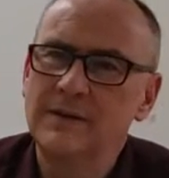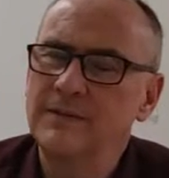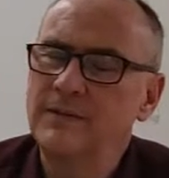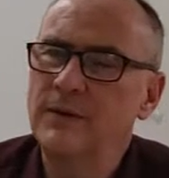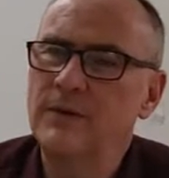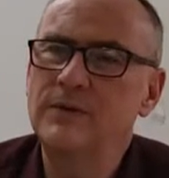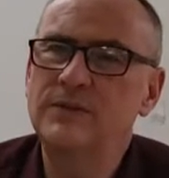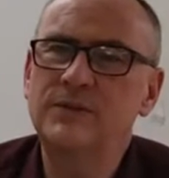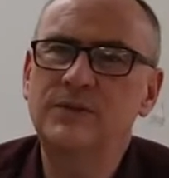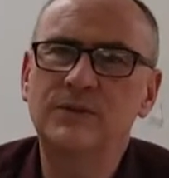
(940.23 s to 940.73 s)

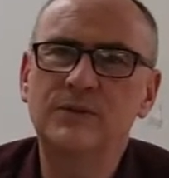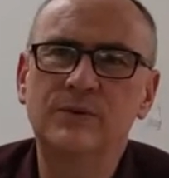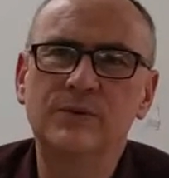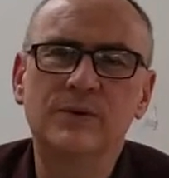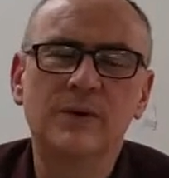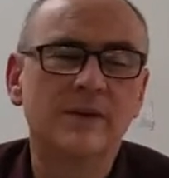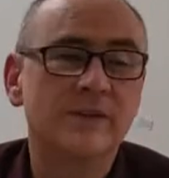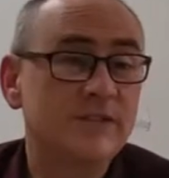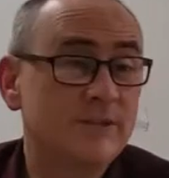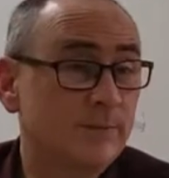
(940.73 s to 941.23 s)
those
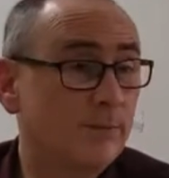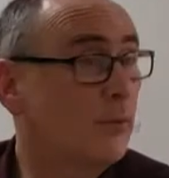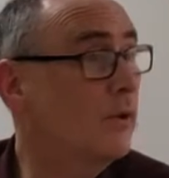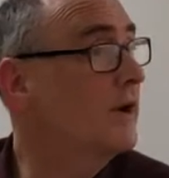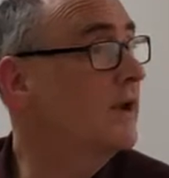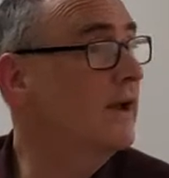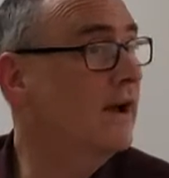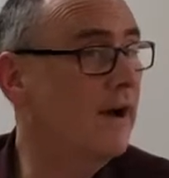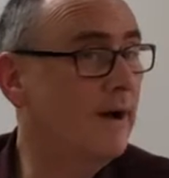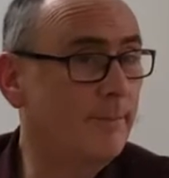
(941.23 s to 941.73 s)
who
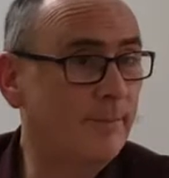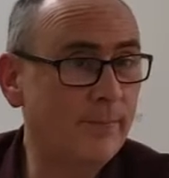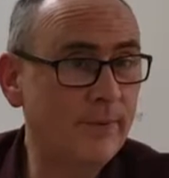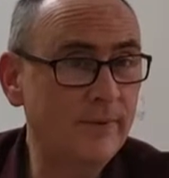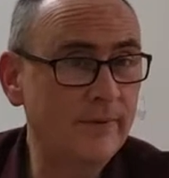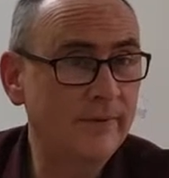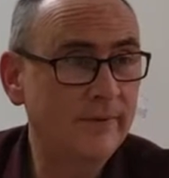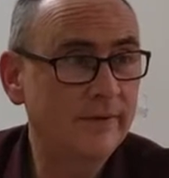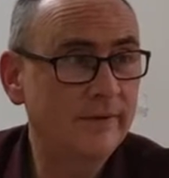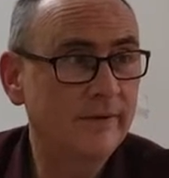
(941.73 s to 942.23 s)
spring up.
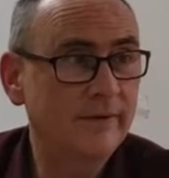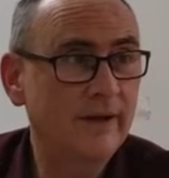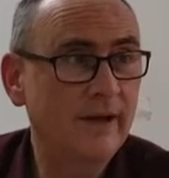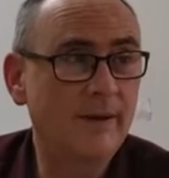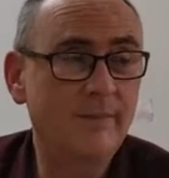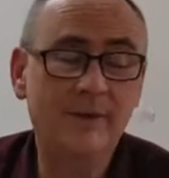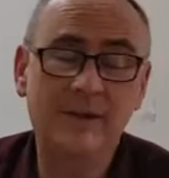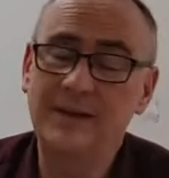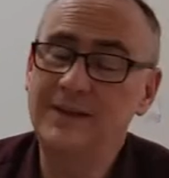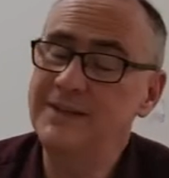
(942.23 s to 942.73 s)

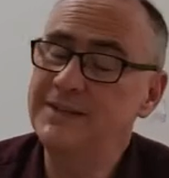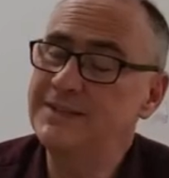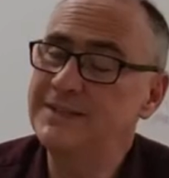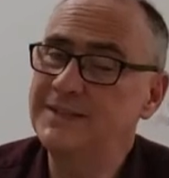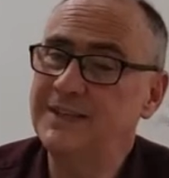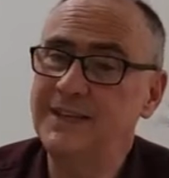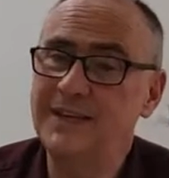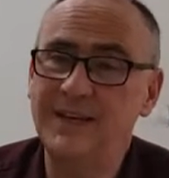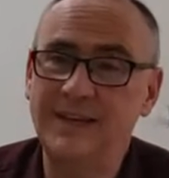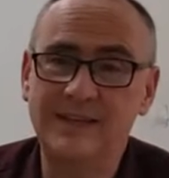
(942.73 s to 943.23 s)
I mean, and you
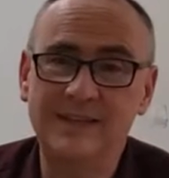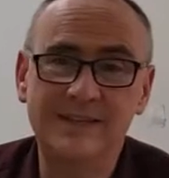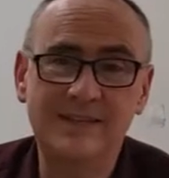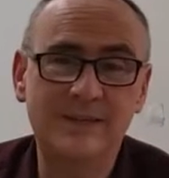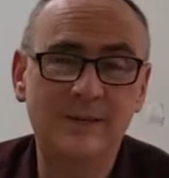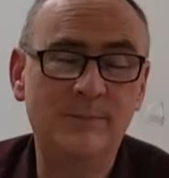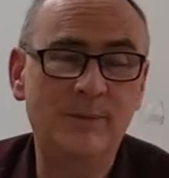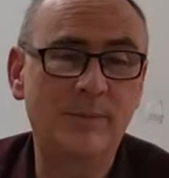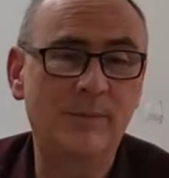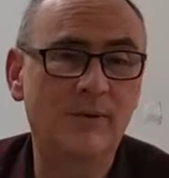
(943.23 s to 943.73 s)
see it. You
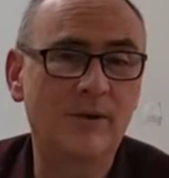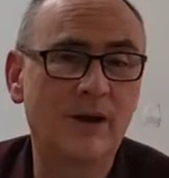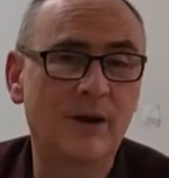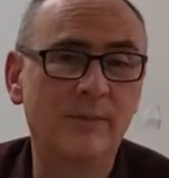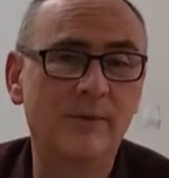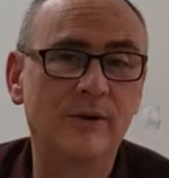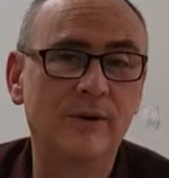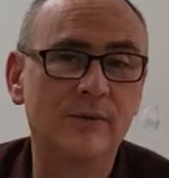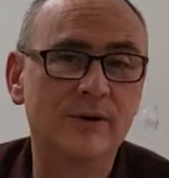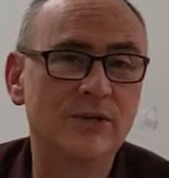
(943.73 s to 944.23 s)
see people
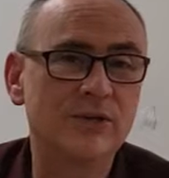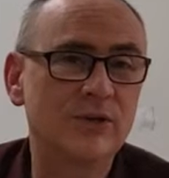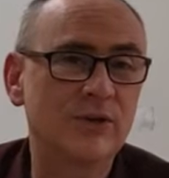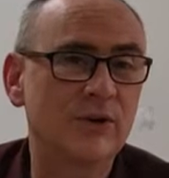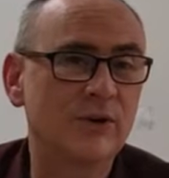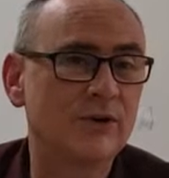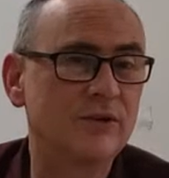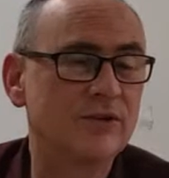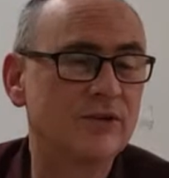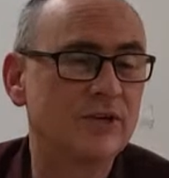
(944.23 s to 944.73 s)
coming to a
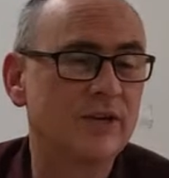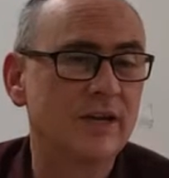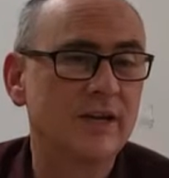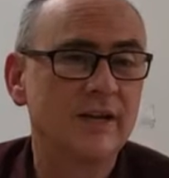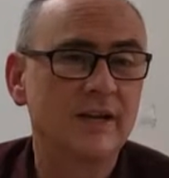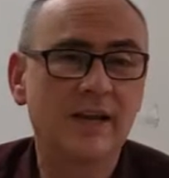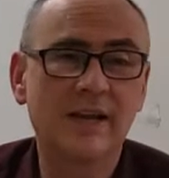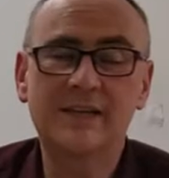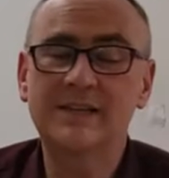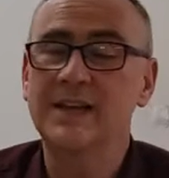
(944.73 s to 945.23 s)
church.
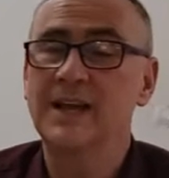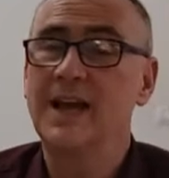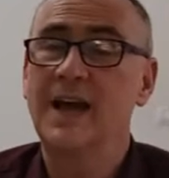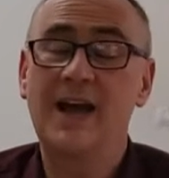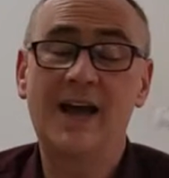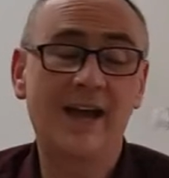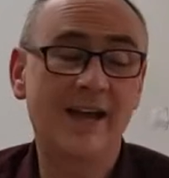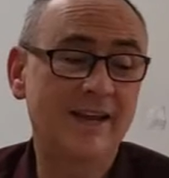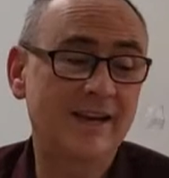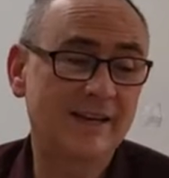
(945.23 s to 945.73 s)
Next,
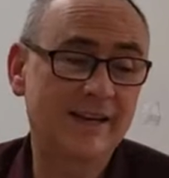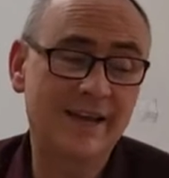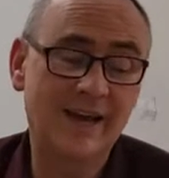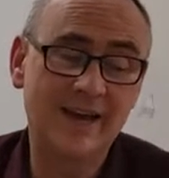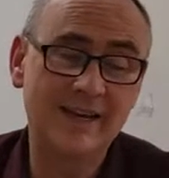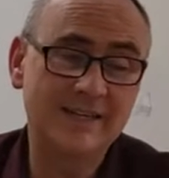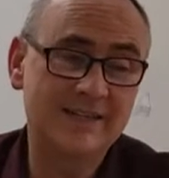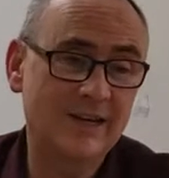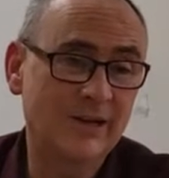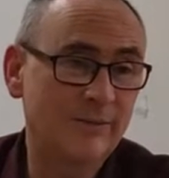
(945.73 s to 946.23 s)
I had a
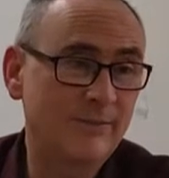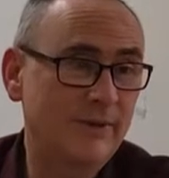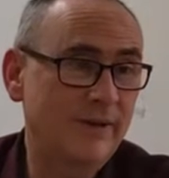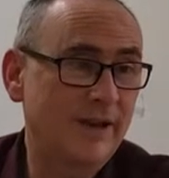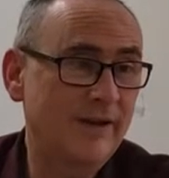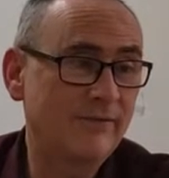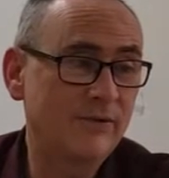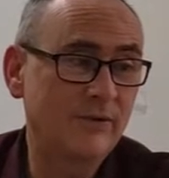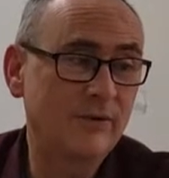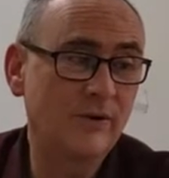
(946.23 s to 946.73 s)
guy tell me
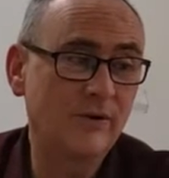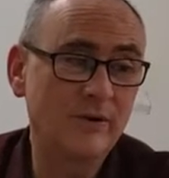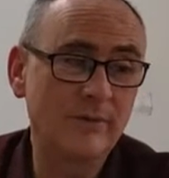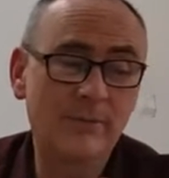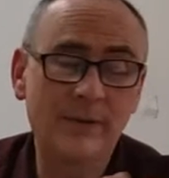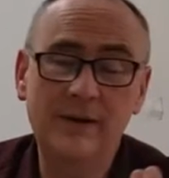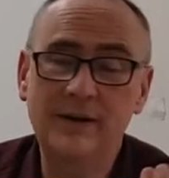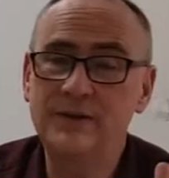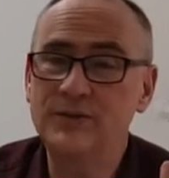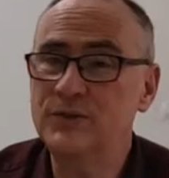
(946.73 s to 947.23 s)
after he'd only
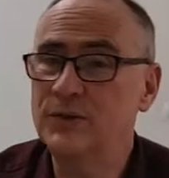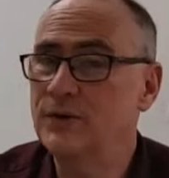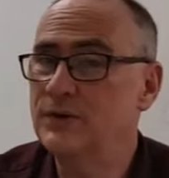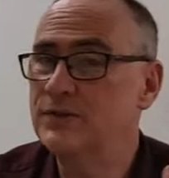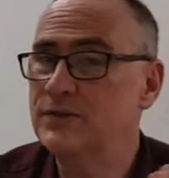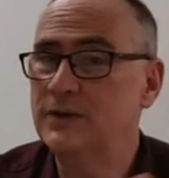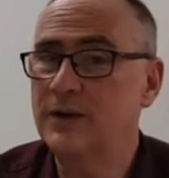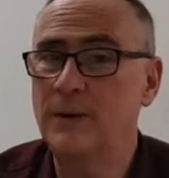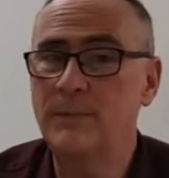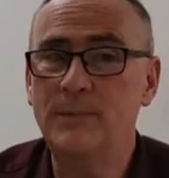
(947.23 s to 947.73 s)
been in
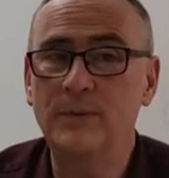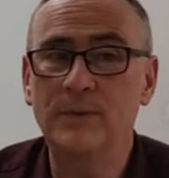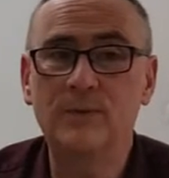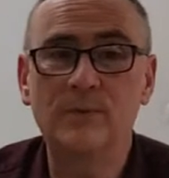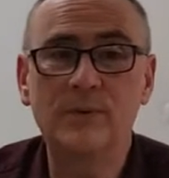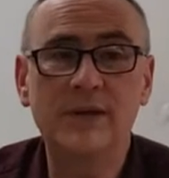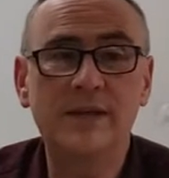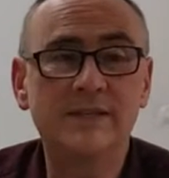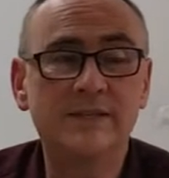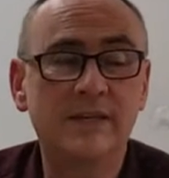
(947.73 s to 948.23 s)
church a couple of
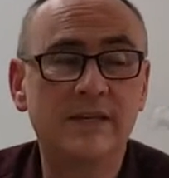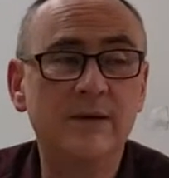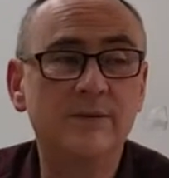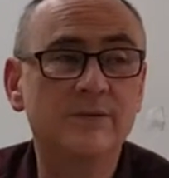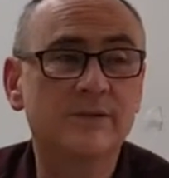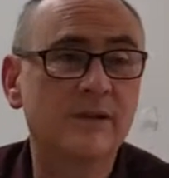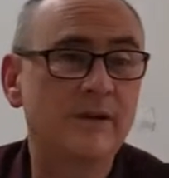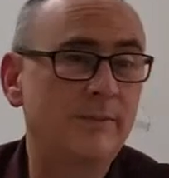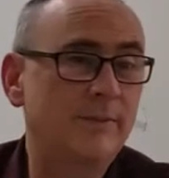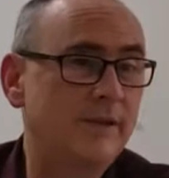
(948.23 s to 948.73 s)
weeks that he
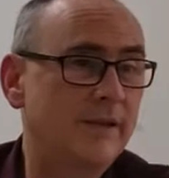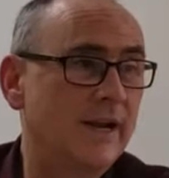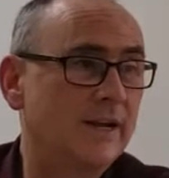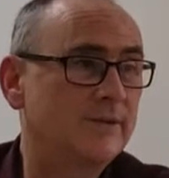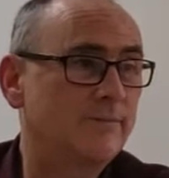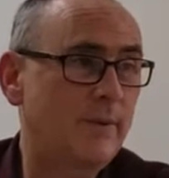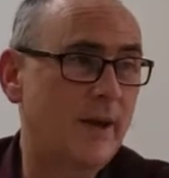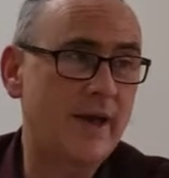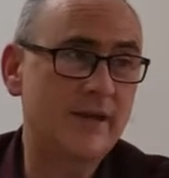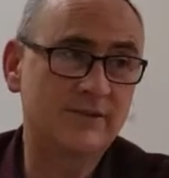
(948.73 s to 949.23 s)
was going to be the
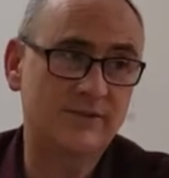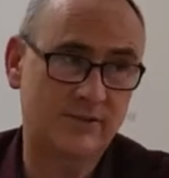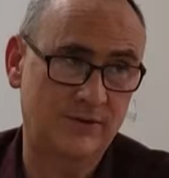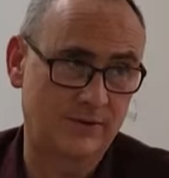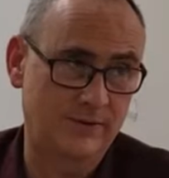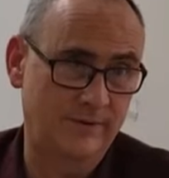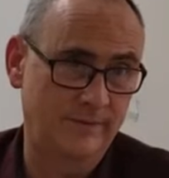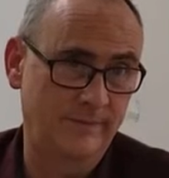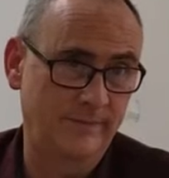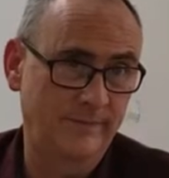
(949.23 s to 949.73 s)
next pastor.